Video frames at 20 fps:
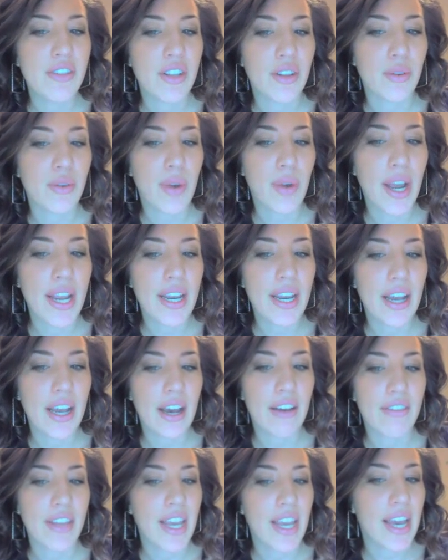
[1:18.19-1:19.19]
to the right
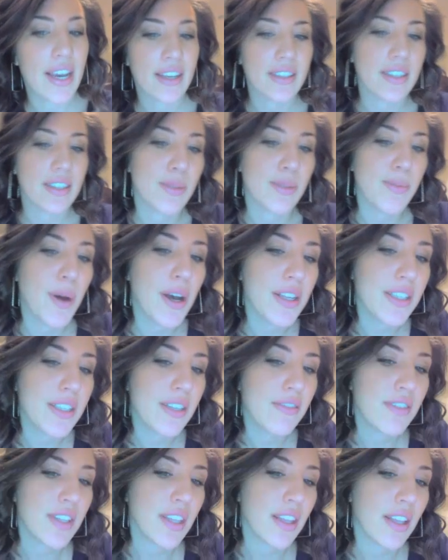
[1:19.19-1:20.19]
of the x is
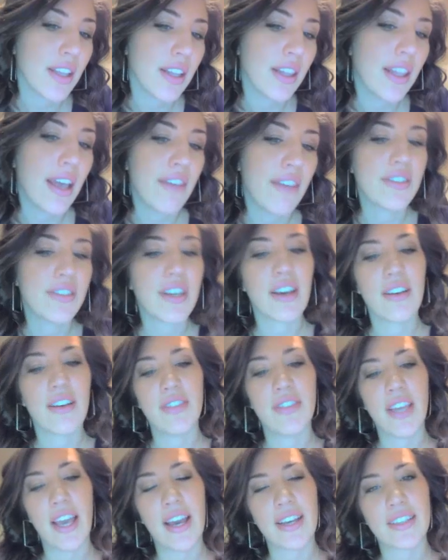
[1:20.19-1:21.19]
positive, to the left of
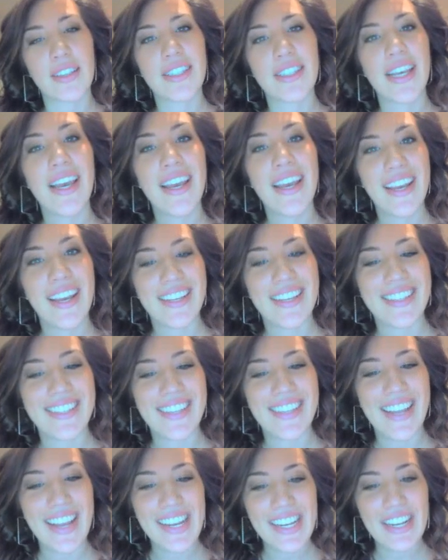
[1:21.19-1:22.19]
the x is
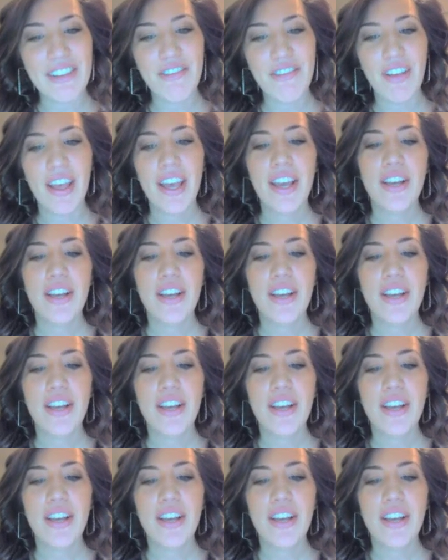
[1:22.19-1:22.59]
negative.